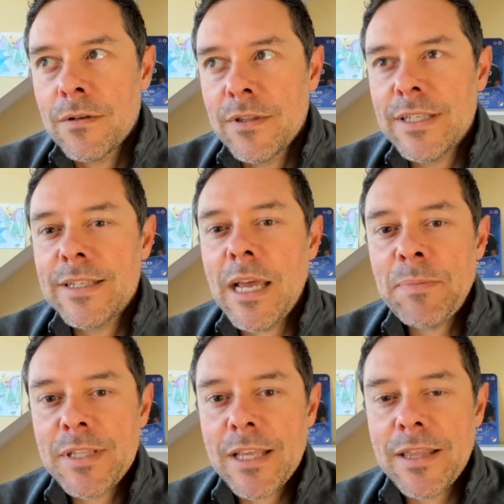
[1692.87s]

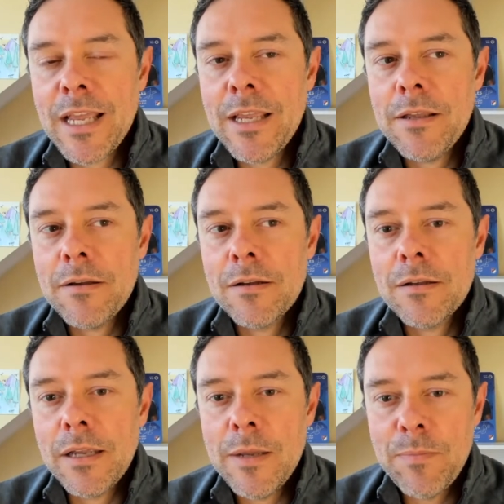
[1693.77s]
steps that they
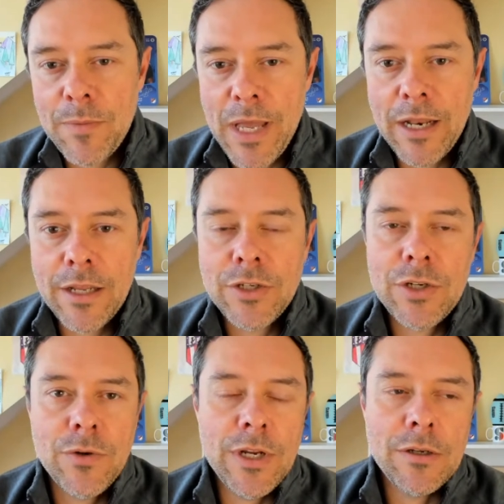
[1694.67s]
implemented
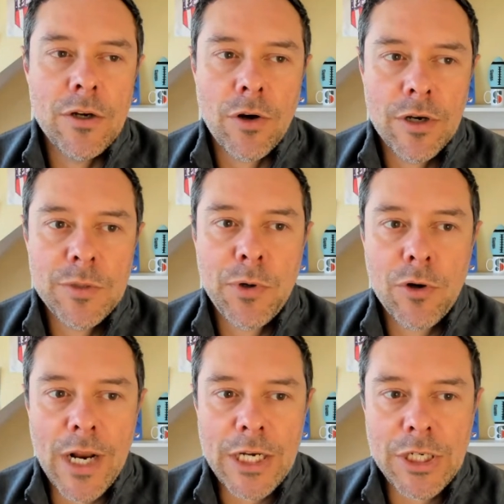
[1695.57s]
to encourage
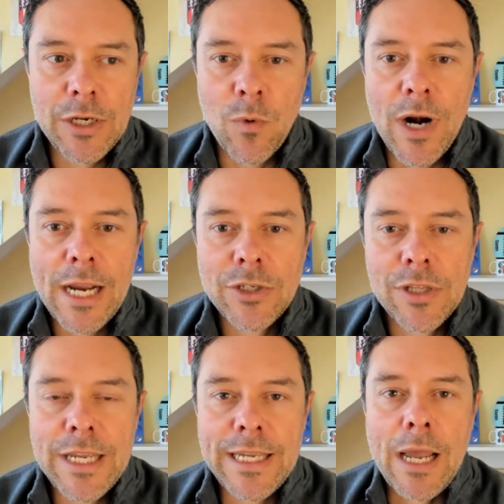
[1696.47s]
progression were
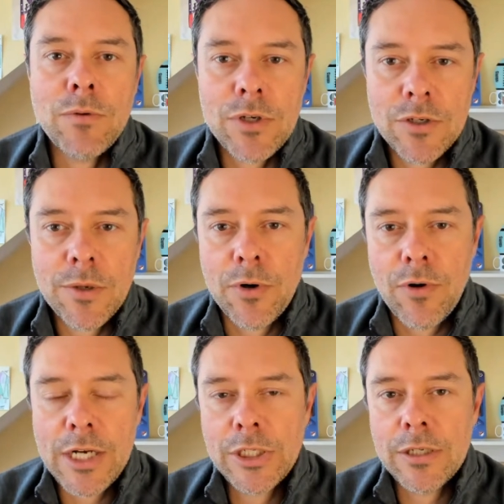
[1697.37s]
actually counter to
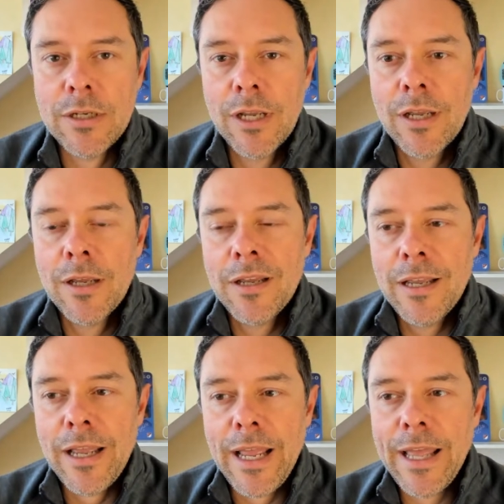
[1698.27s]
progression,
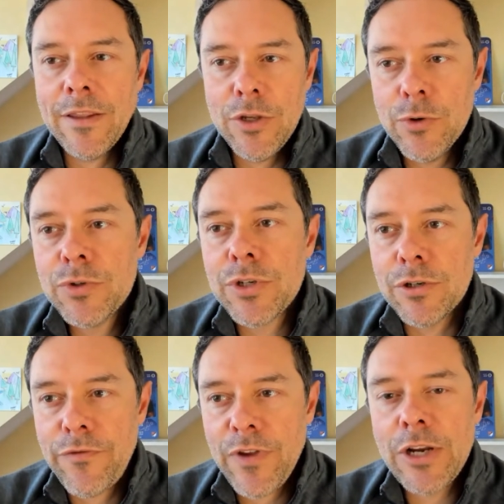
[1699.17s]
and the
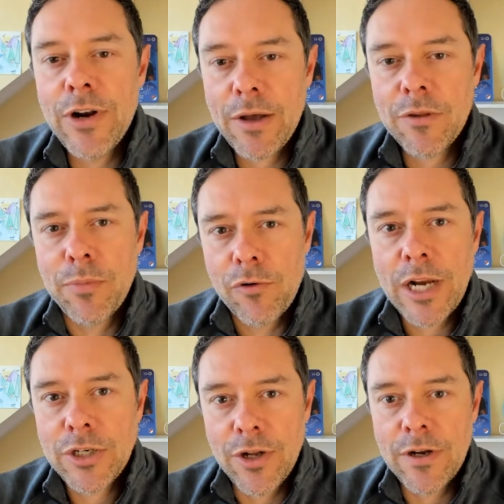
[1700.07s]
users figured out the
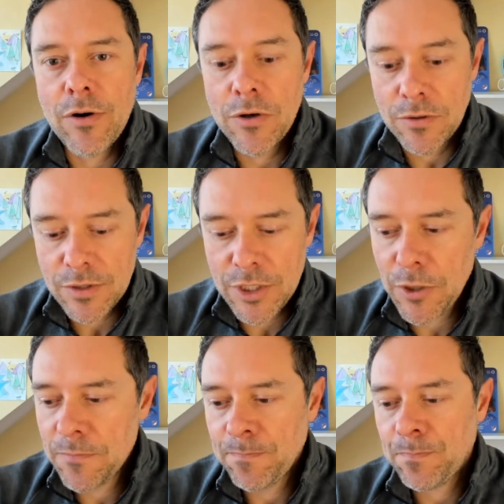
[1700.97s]
progression on their own.
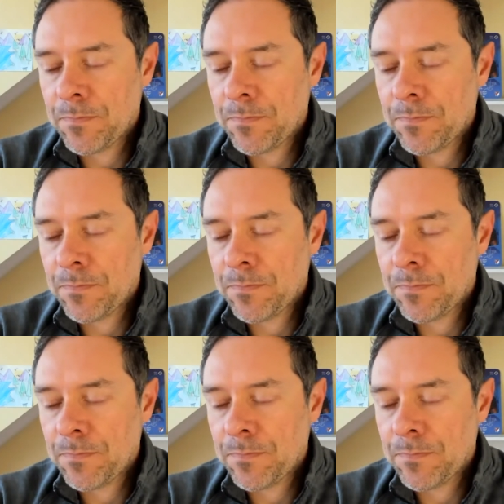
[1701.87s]
So